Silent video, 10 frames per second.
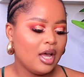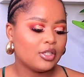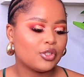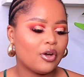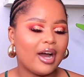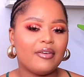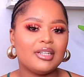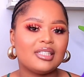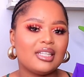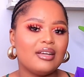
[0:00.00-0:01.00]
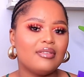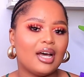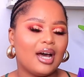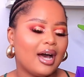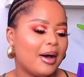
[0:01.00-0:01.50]
So I received
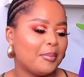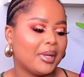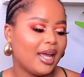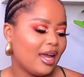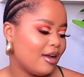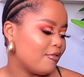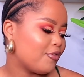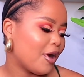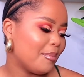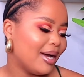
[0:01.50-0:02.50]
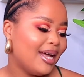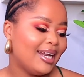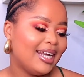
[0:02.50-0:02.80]
hair from